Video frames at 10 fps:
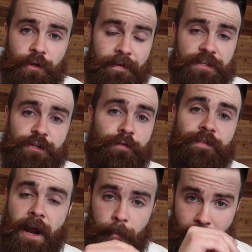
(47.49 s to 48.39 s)
you'll have Cisco
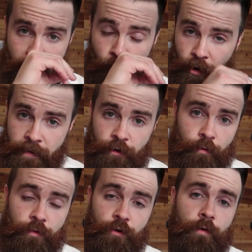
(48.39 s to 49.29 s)
Firepower and
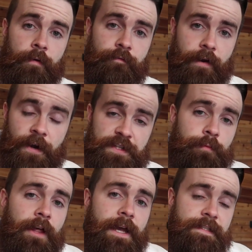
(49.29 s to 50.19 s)
their various
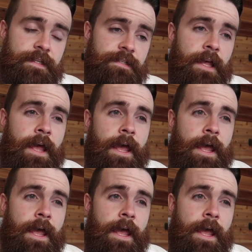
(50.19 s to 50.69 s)
appliances.